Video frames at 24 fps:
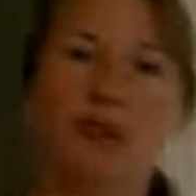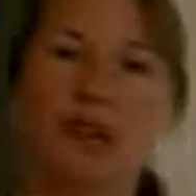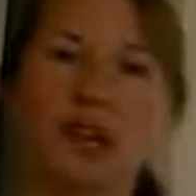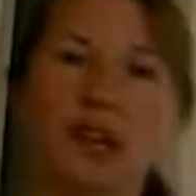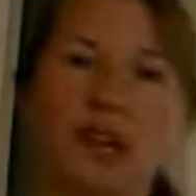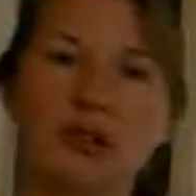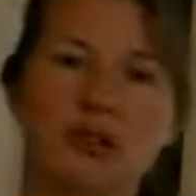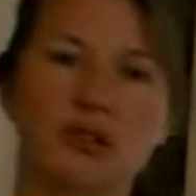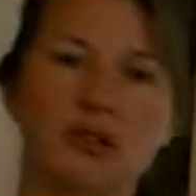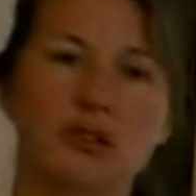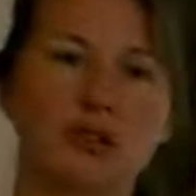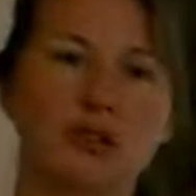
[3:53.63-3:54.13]

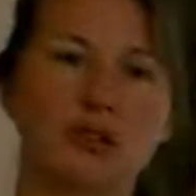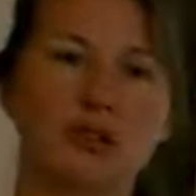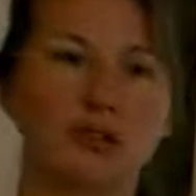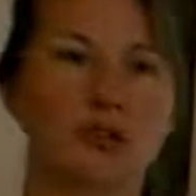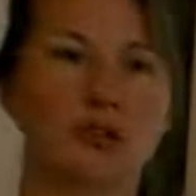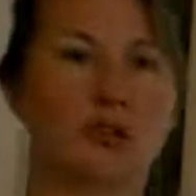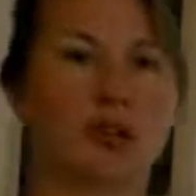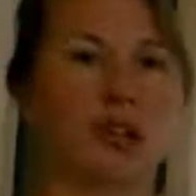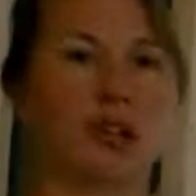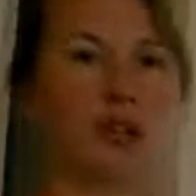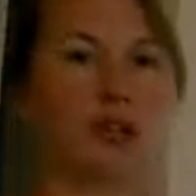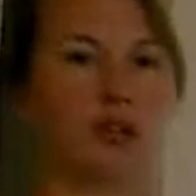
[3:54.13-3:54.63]
so I could
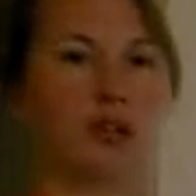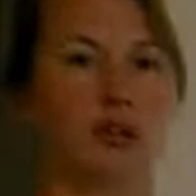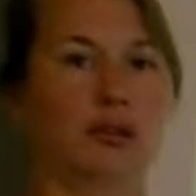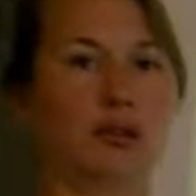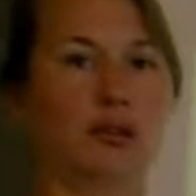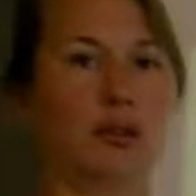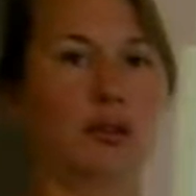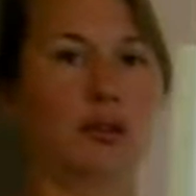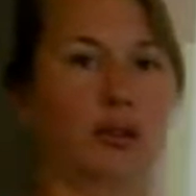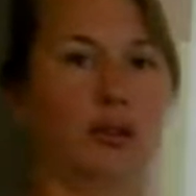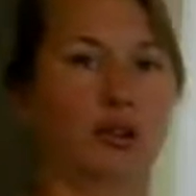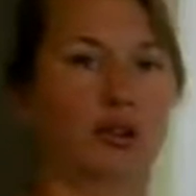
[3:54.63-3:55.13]

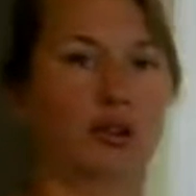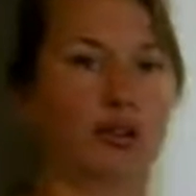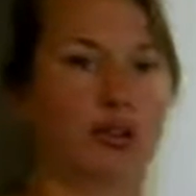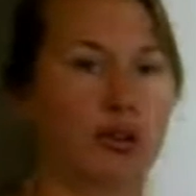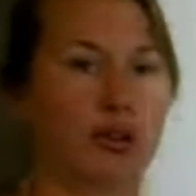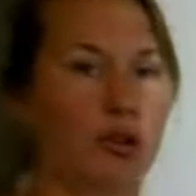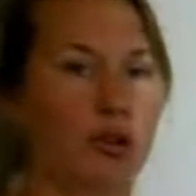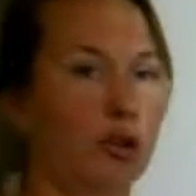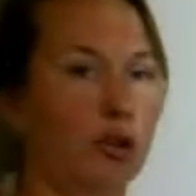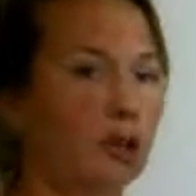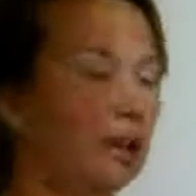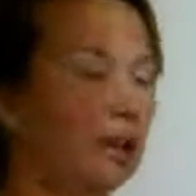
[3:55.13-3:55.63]
draw a line
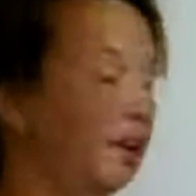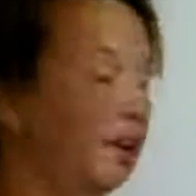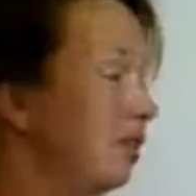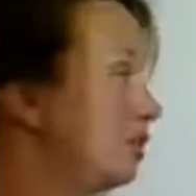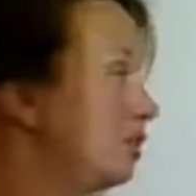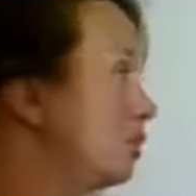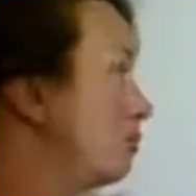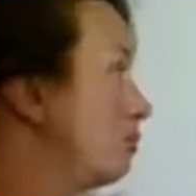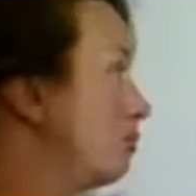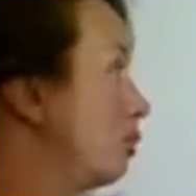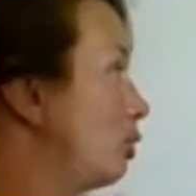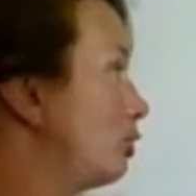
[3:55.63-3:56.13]
to
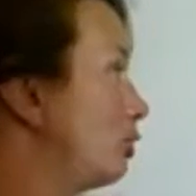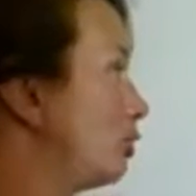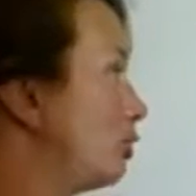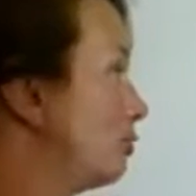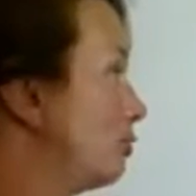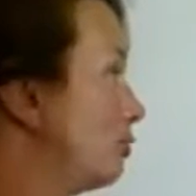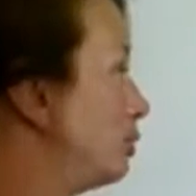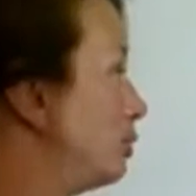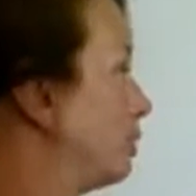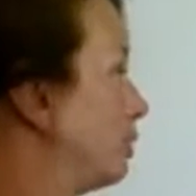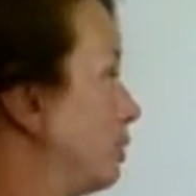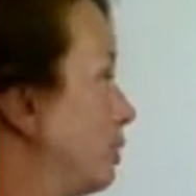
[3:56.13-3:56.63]
multiple different
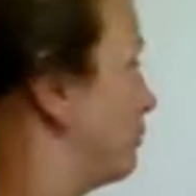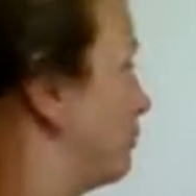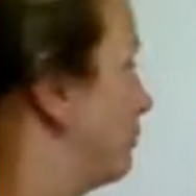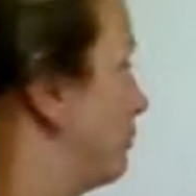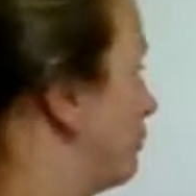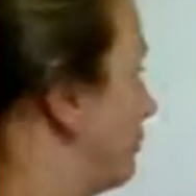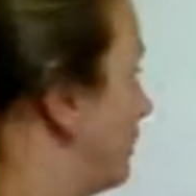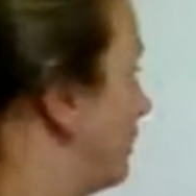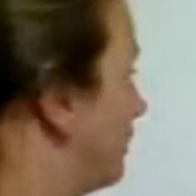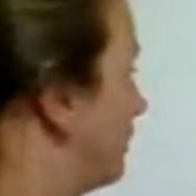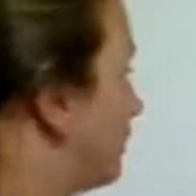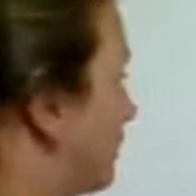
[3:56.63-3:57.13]

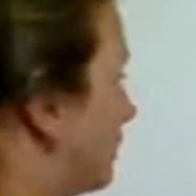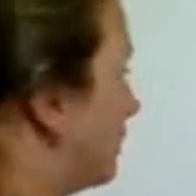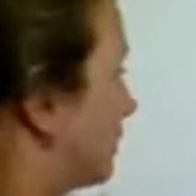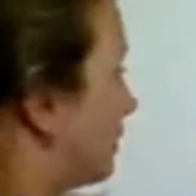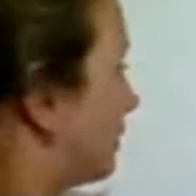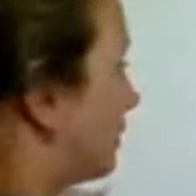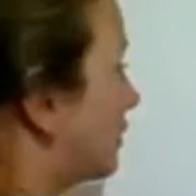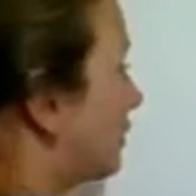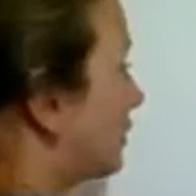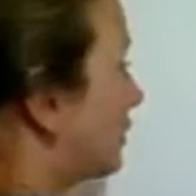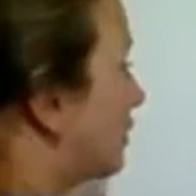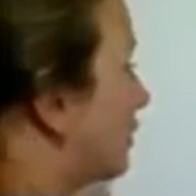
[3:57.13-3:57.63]
places.
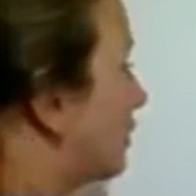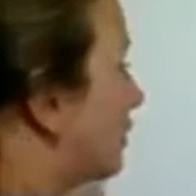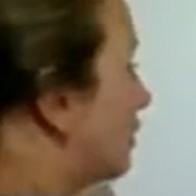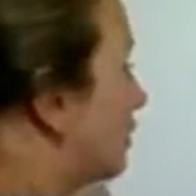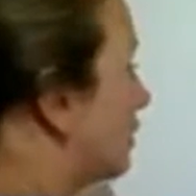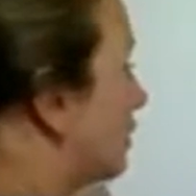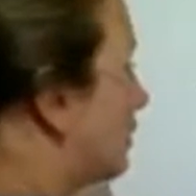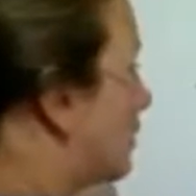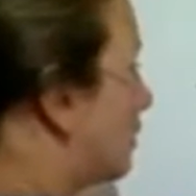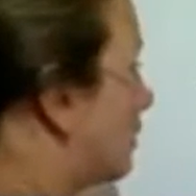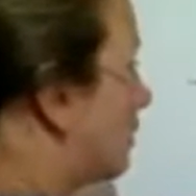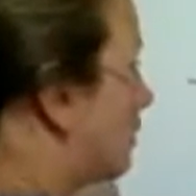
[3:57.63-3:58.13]

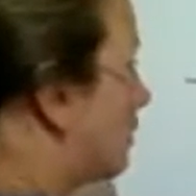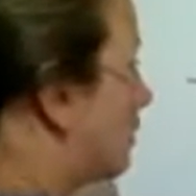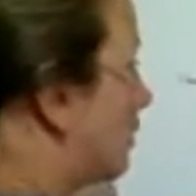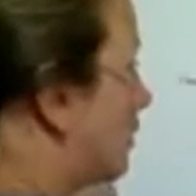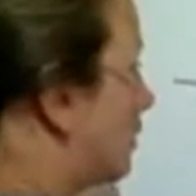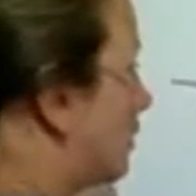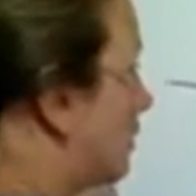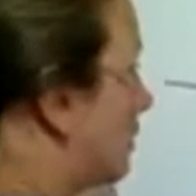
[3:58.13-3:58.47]
Right there's a